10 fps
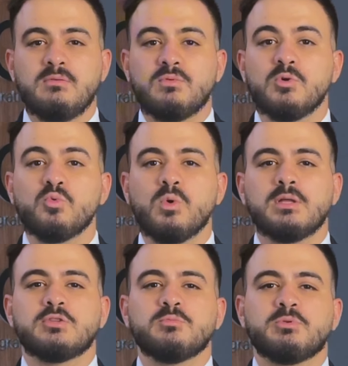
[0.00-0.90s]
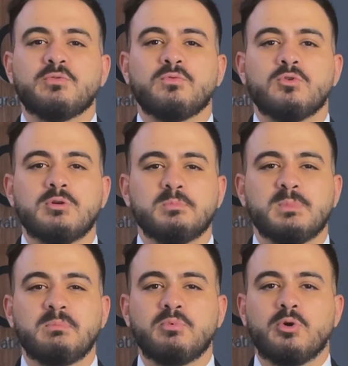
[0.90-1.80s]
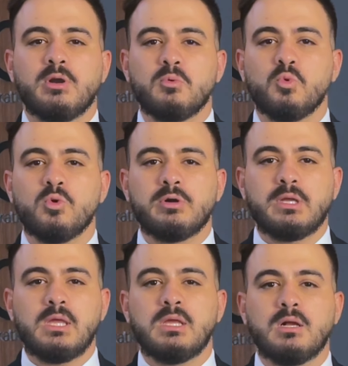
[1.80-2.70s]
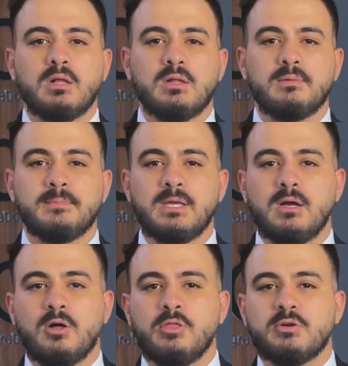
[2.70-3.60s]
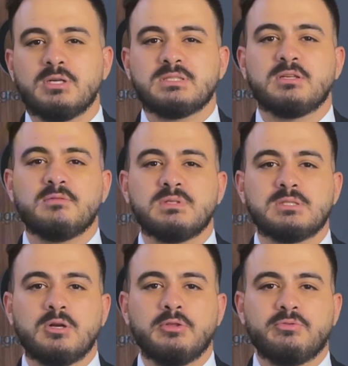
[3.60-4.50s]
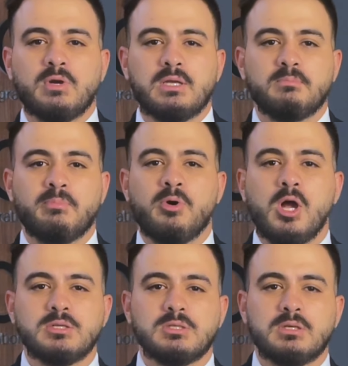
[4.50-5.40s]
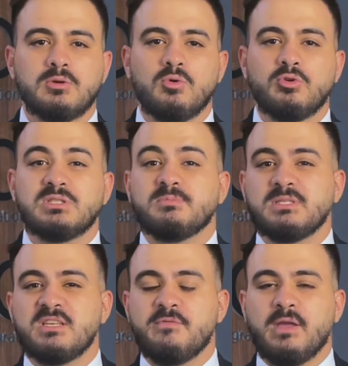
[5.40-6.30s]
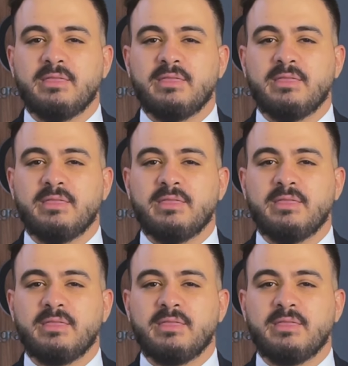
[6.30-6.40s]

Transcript: If you want to perform temporary work in Colombia under a service contract, project, or a specific